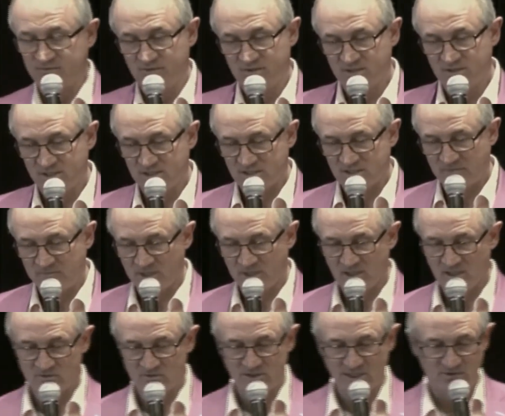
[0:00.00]
is up in the
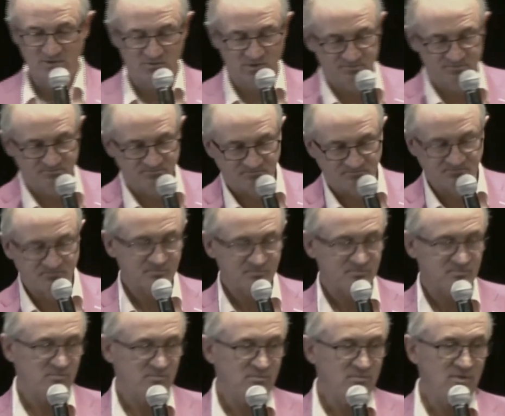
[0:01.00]
hotel room,
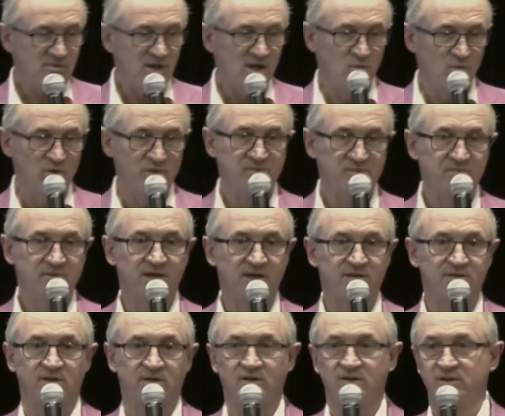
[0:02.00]
and we've been married
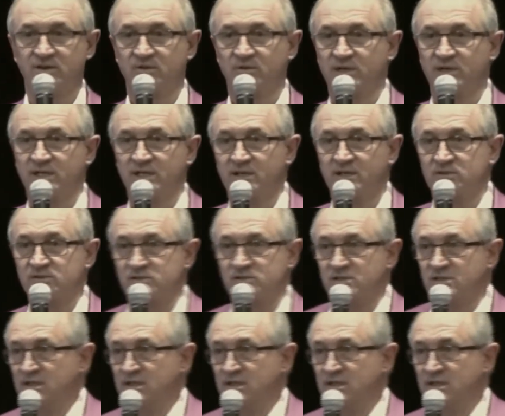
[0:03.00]
33 years.